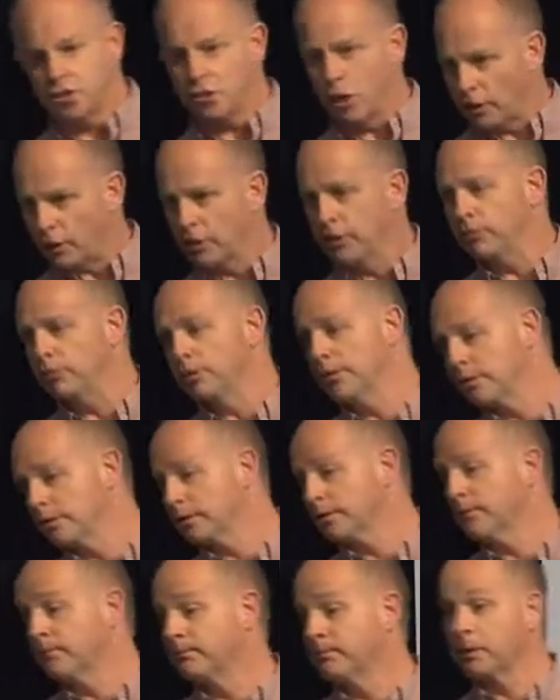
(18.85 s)
document.
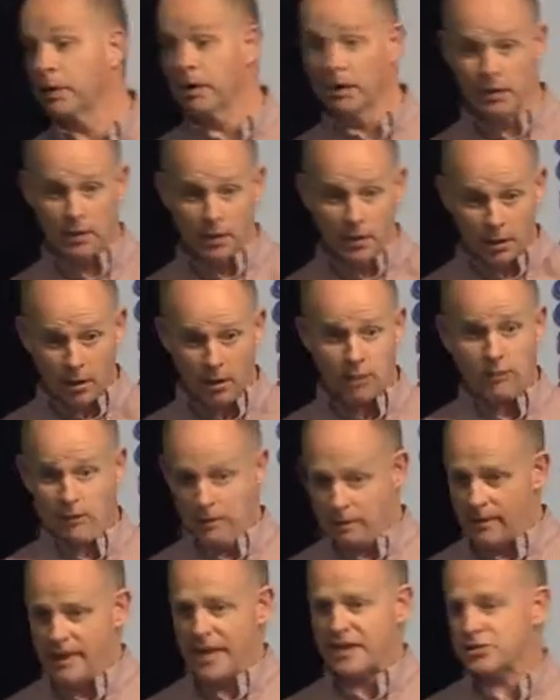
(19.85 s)

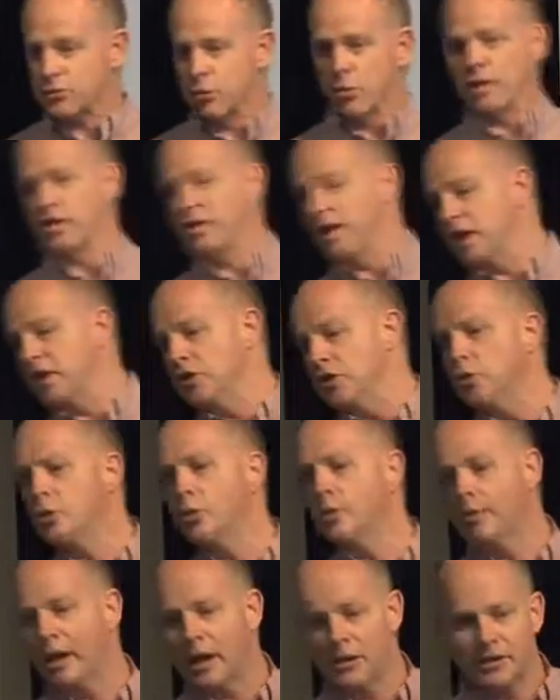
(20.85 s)
That's what they
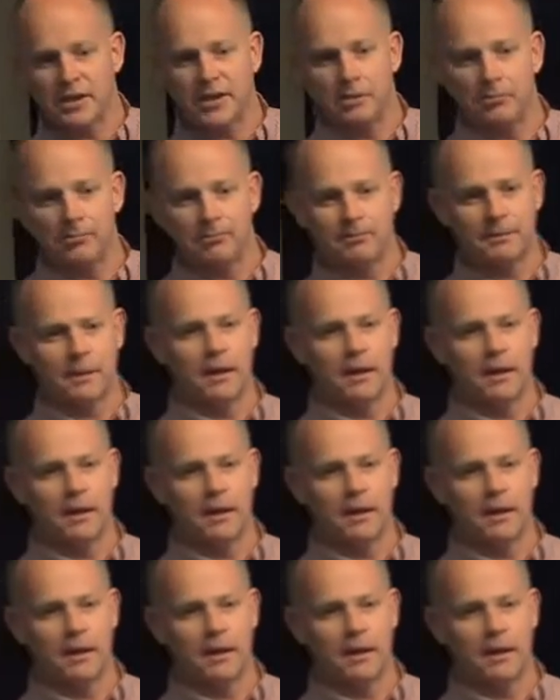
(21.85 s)
knew about him.